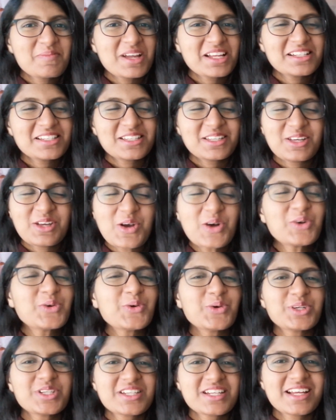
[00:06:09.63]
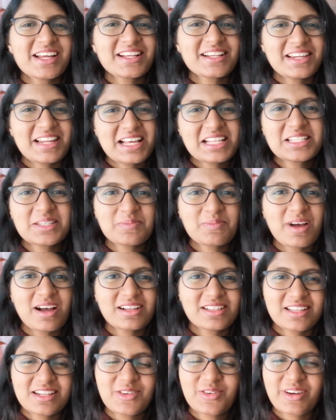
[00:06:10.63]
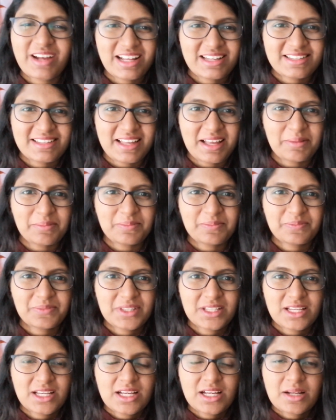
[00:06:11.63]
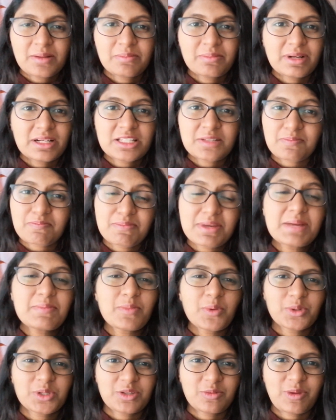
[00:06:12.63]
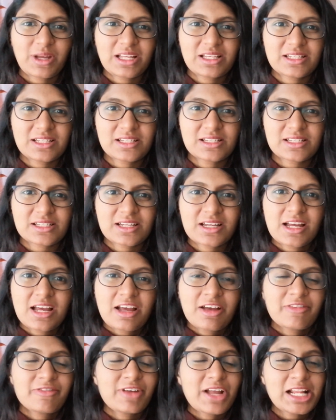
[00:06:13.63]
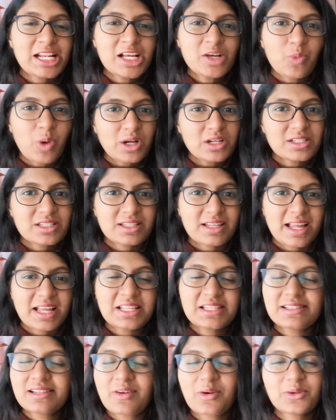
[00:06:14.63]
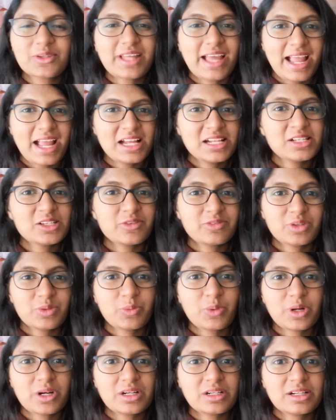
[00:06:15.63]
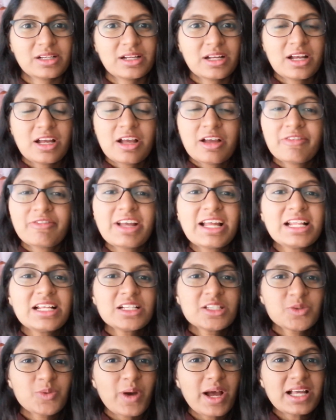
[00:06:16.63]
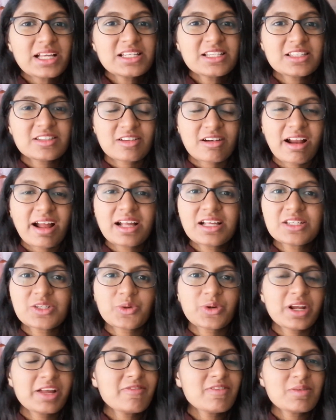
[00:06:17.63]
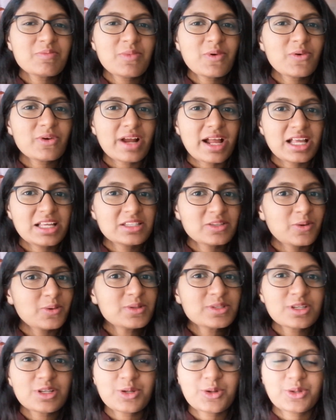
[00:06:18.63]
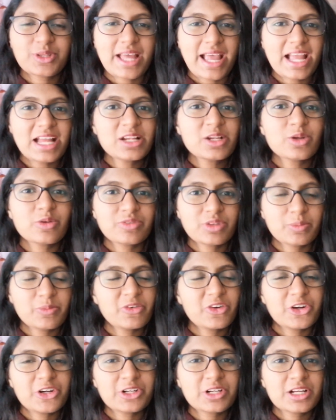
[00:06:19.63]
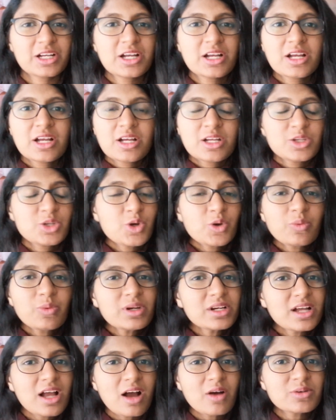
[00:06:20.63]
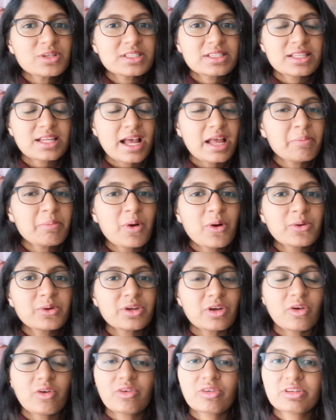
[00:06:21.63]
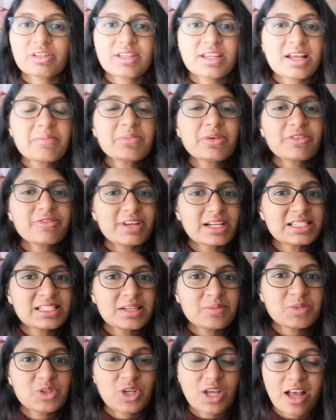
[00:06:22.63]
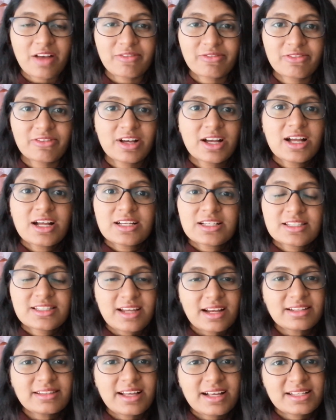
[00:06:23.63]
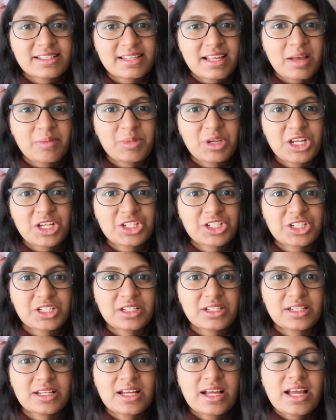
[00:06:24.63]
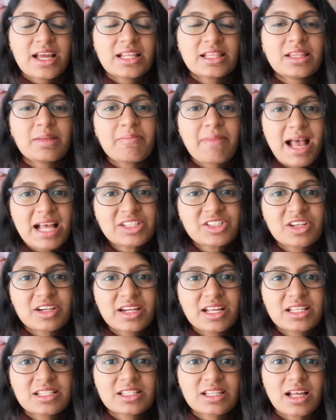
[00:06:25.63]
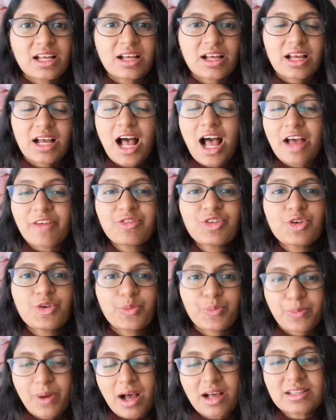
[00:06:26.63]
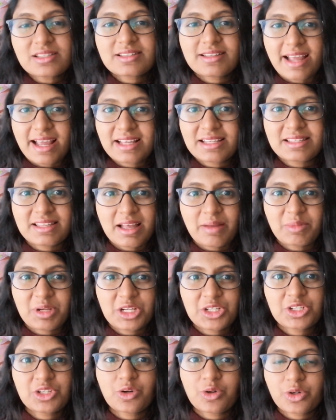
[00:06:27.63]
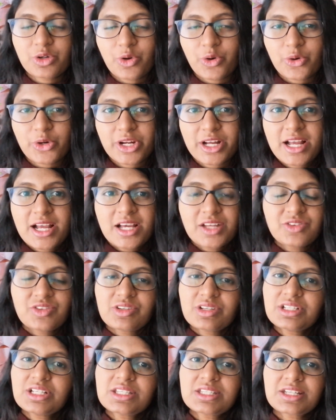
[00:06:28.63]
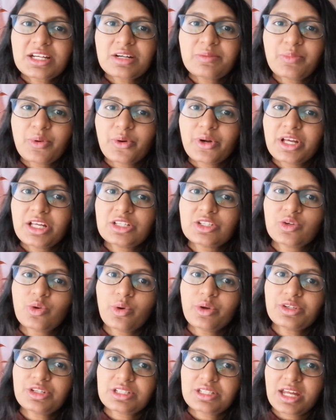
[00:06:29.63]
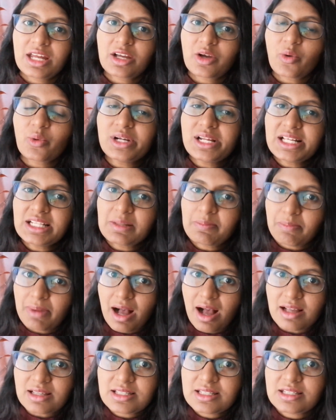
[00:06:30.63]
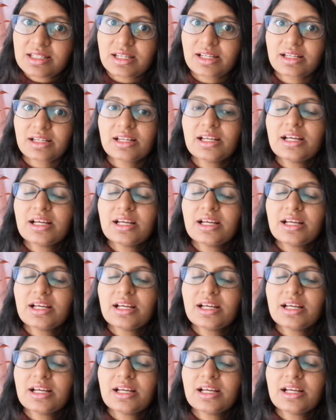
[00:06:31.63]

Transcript: means you're going to get less mark in your exam. But be motivated. Failing once is not the end of the world. Failing twice, thrice, or even more is also not the end of the world. No one counts the amount or the number of attempts you have done the examination. The matter is, have you passed the examination or not? The registered body is going to take only the past